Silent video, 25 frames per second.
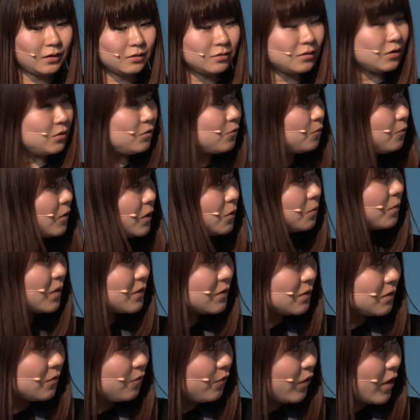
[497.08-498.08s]
The jewel
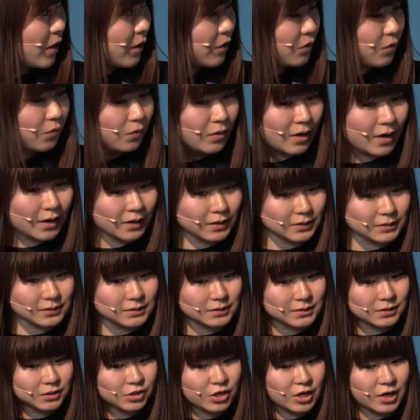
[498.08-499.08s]
value
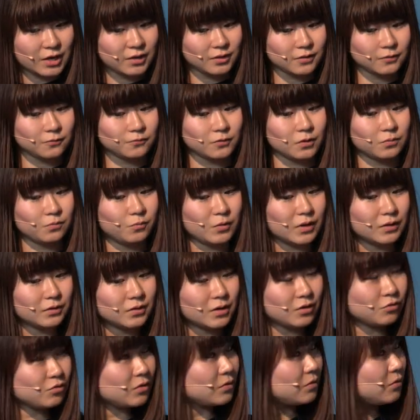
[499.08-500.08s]
has changed from
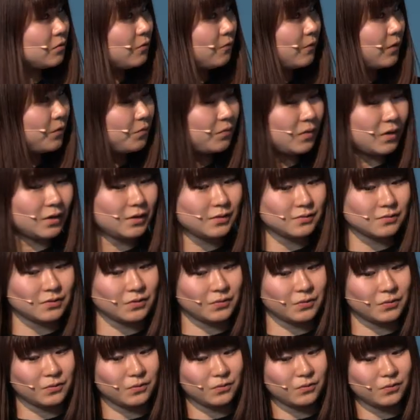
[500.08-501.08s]
100 to 50,
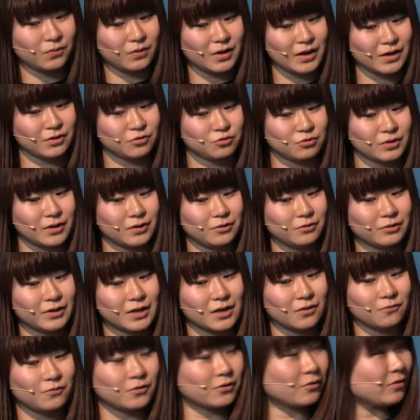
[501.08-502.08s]
so I tried
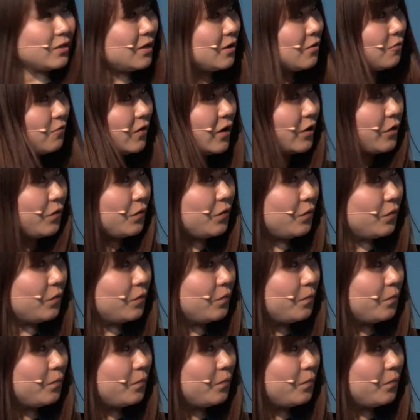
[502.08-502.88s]
looking for this value.